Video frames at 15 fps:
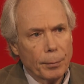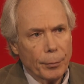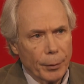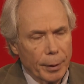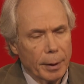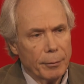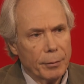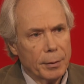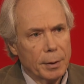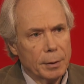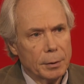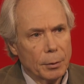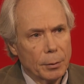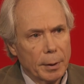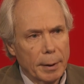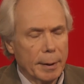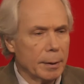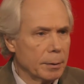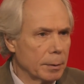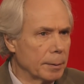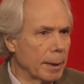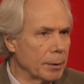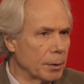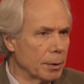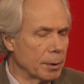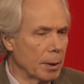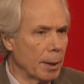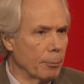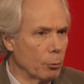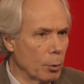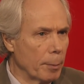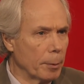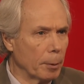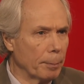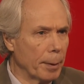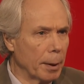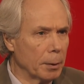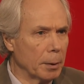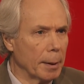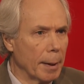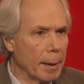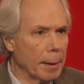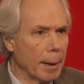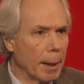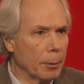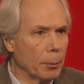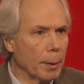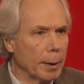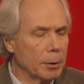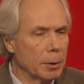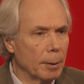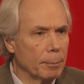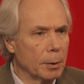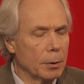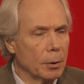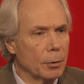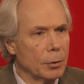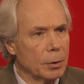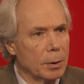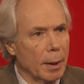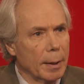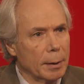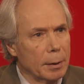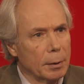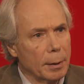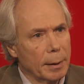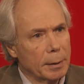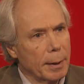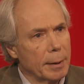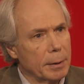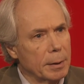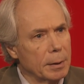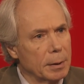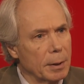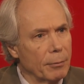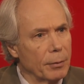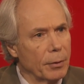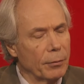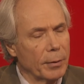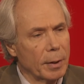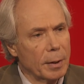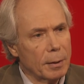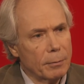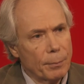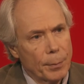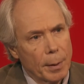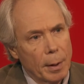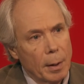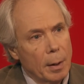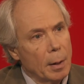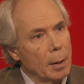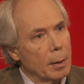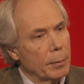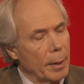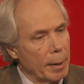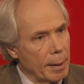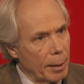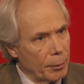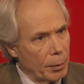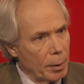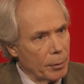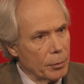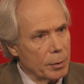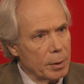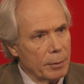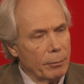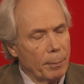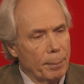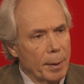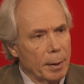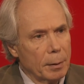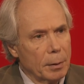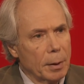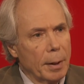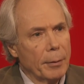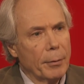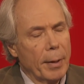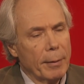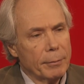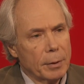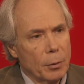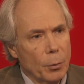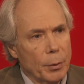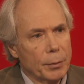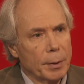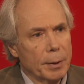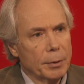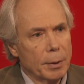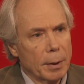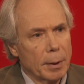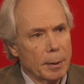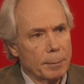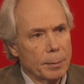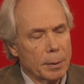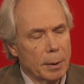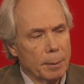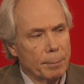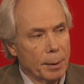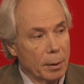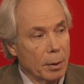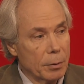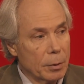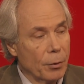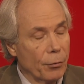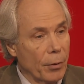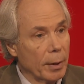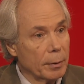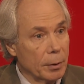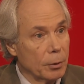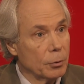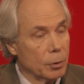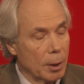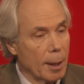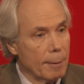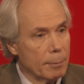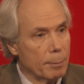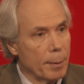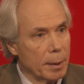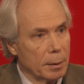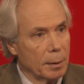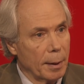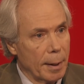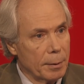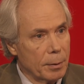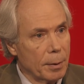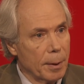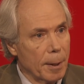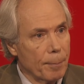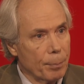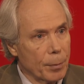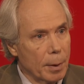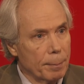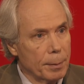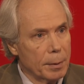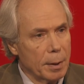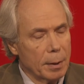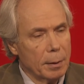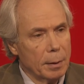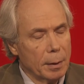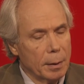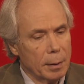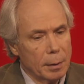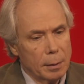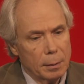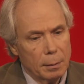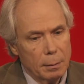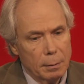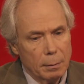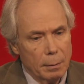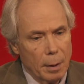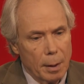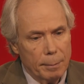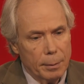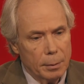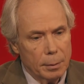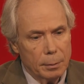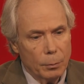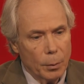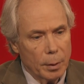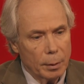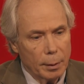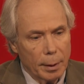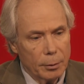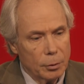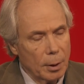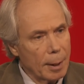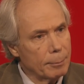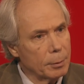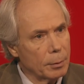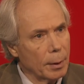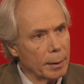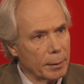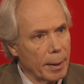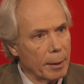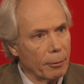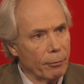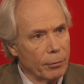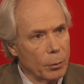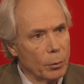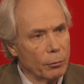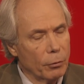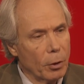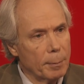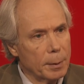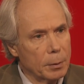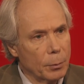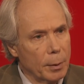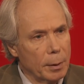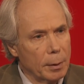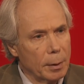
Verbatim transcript: and everything's okay. That's the same criminal penalty I got when I jumped a turnstile in like 1975. They got the other civil penalty. They would have to quit their jobs. And because of the fact that their jobs meant a lot to them, and particularly in a neighborhood where like jobs like that are few and far between,